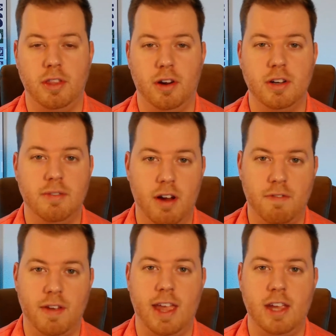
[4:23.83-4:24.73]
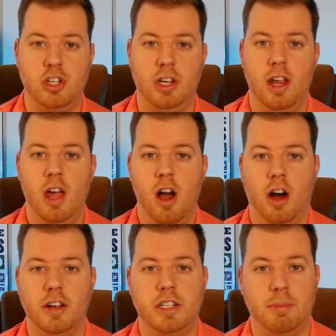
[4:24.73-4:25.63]
There is verification
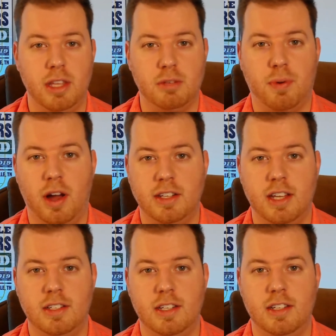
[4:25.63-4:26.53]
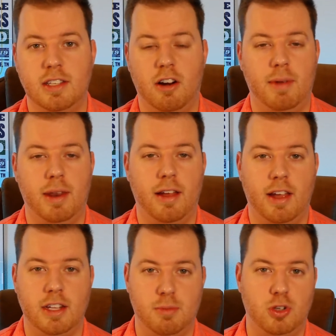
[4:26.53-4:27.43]
on some of these processes. There have been
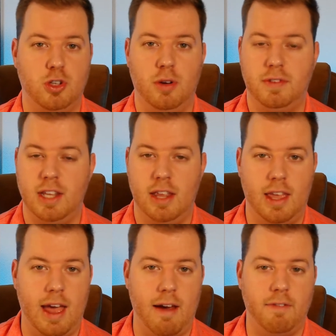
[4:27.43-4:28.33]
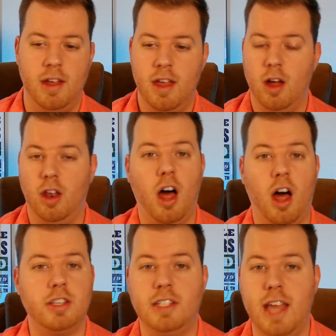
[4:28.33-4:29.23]
customers who have said they have
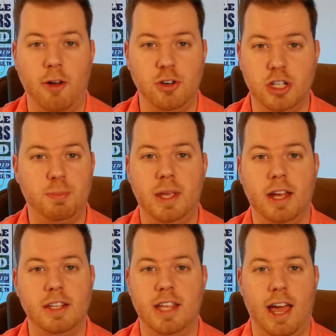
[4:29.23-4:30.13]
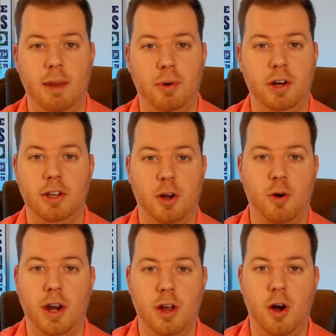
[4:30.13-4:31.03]
lost out just because they had to put in their
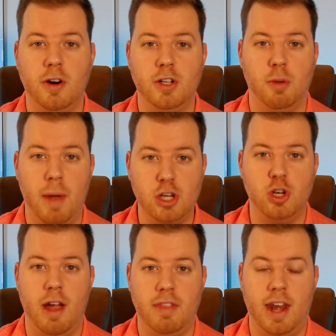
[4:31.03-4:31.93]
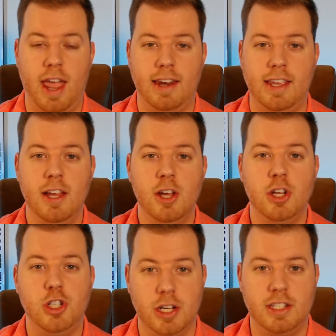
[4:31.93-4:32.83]
credit card. So make sure you have that handy
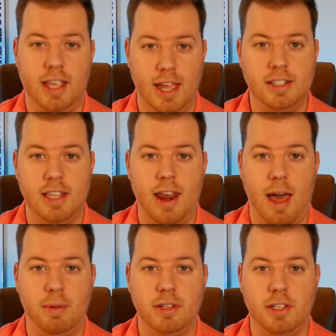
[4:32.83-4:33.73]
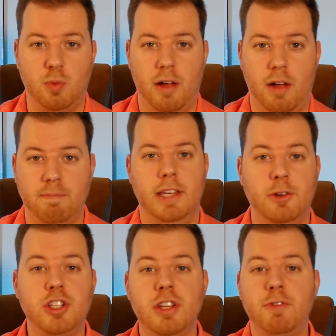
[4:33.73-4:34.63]
just in case that happens as well.
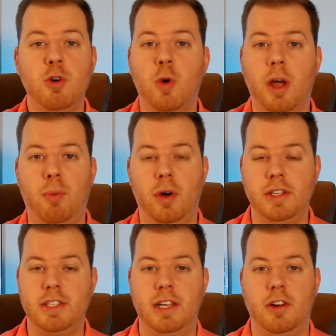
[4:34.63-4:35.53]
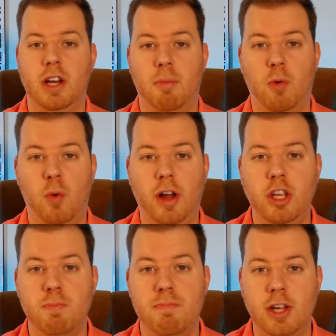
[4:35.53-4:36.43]
Now, just a few quick points here. Number one,
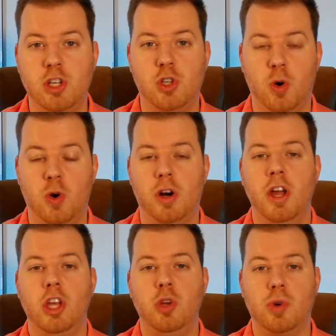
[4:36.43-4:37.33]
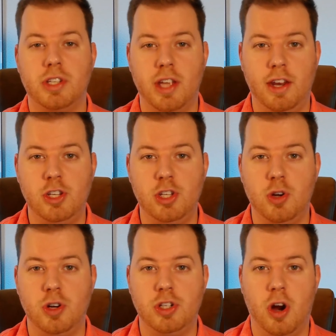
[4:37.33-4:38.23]
you make sure you are signed into
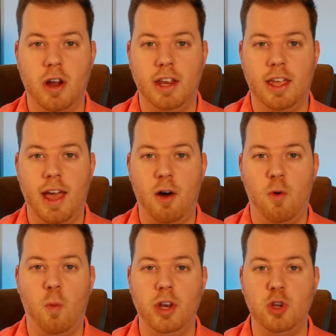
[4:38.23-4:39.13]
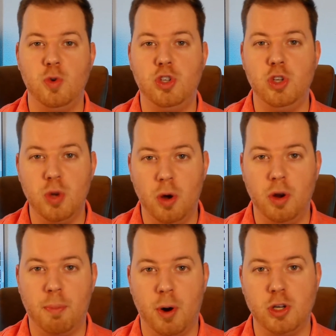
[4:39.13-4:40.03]
your Target account when you do go
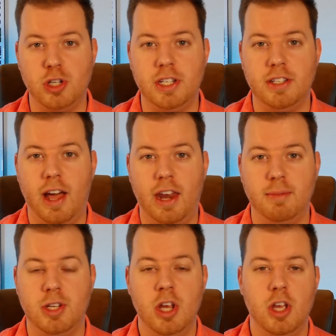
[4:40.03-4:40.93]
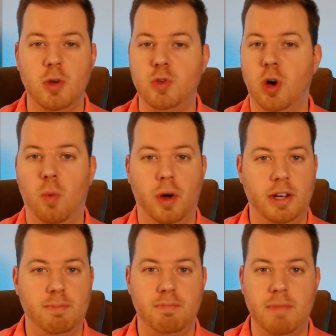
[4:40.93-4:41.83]
to purchase these items. You don't want
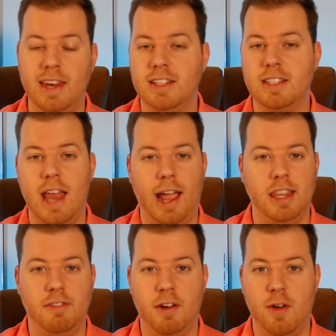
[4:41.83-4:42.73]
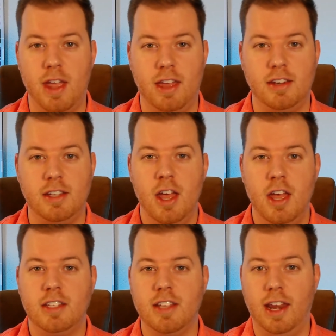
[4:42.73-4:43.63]
to hit a snag at the very end,
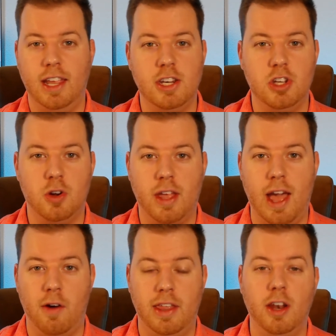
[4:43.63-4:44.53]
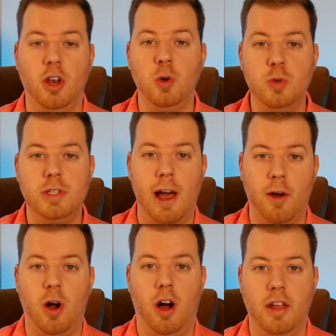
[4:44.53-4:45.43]
signing into your account and lose
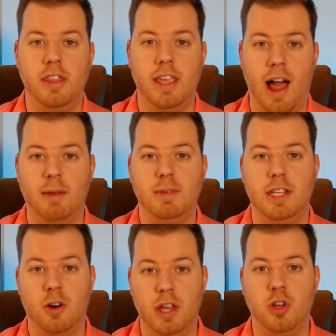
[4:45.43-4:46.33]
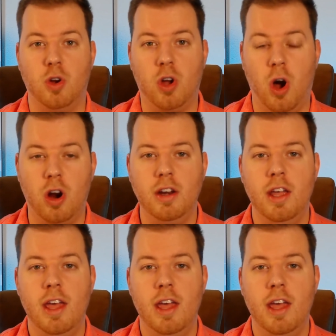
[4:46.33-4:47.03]
out on the items that are in your cart.